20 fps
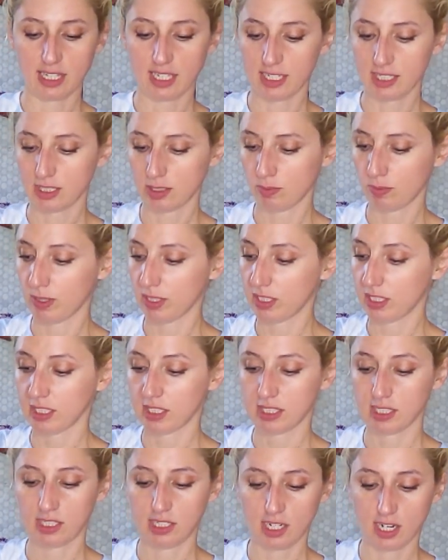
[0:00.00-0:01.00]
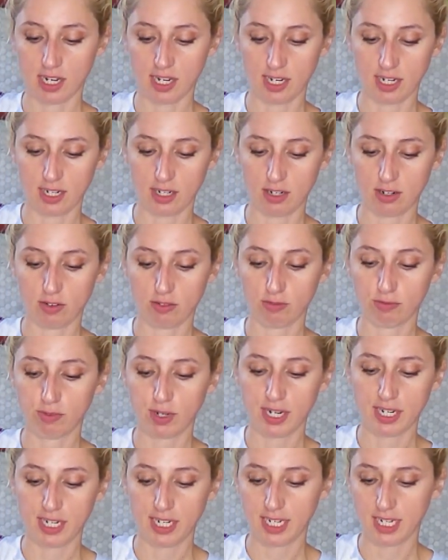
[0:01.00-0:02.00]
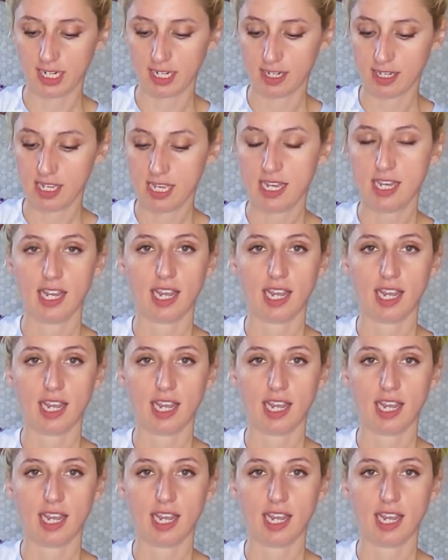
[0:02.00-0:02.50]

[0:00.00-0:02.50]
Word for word: this once it's done running,